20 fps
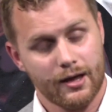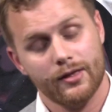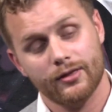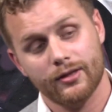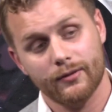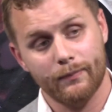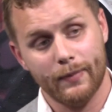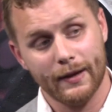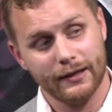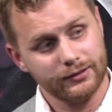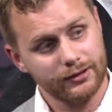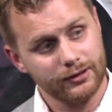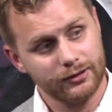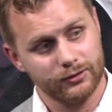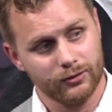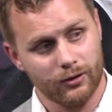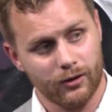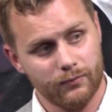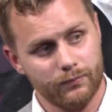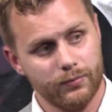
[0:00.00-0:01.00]
The best
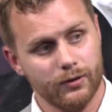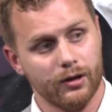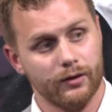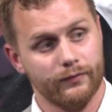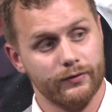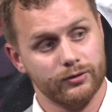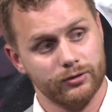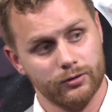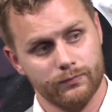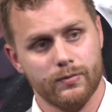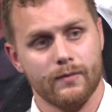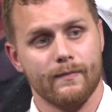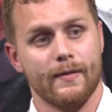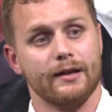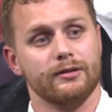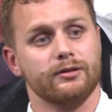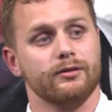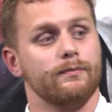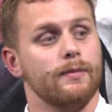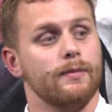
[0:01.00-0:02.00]
example of a supermassive